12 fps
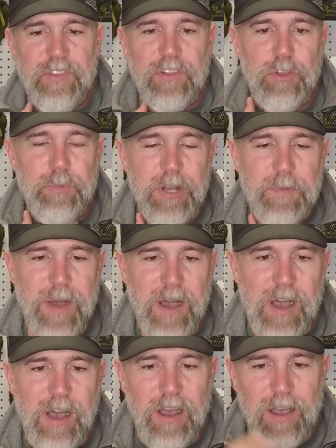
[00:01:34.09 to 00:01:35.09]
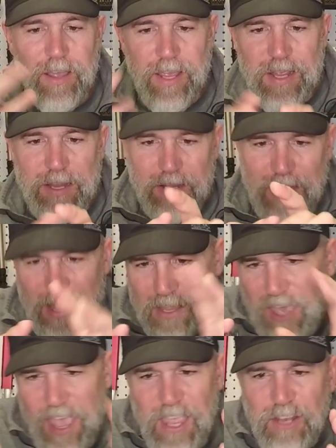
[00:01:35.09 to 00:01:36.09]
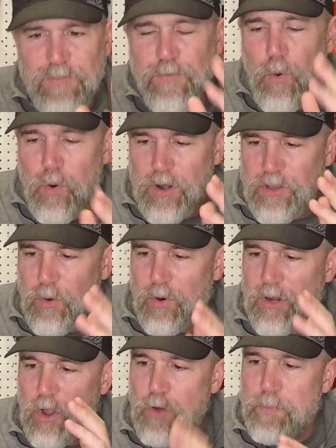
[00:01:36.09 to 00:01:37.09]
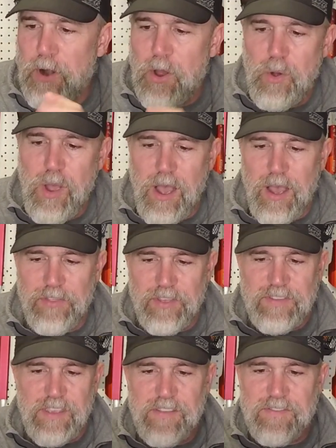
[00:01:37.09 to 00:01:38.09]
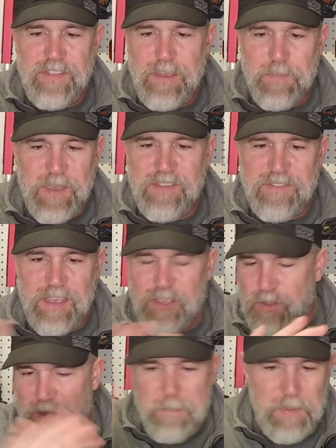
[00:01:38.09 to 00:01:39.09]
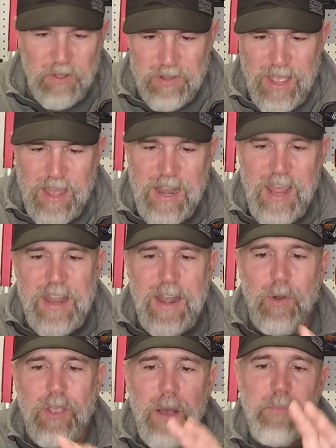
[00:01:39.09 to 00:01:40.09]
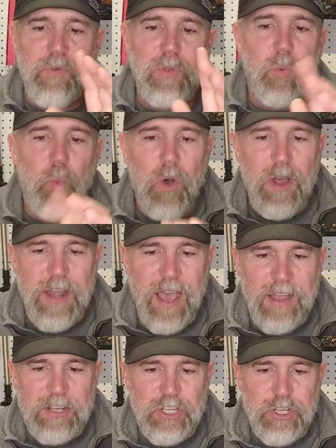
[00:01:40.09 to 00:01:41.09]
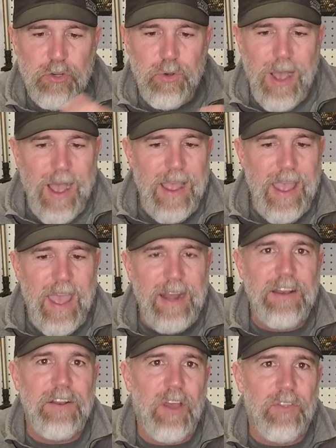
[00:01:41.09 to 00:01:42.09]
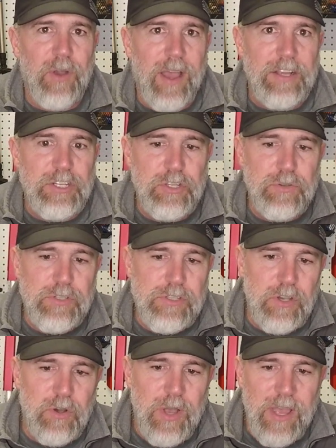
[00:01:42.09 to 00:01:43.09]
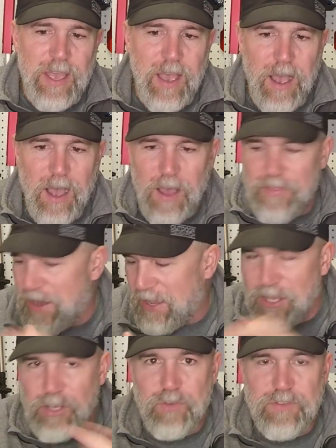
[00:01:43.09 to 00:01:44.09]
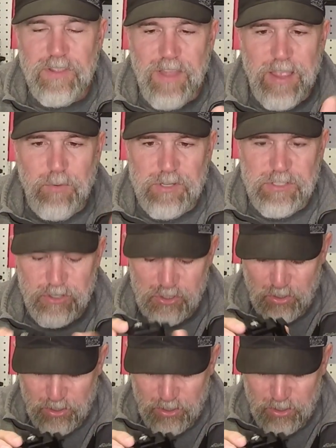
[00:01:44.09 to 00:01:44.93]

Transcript: aluminum cage for your GoPro. This is the piece that you can build on. Now it comes with one hot shoe. I added another hot shoe so that I can use a light, which I'll show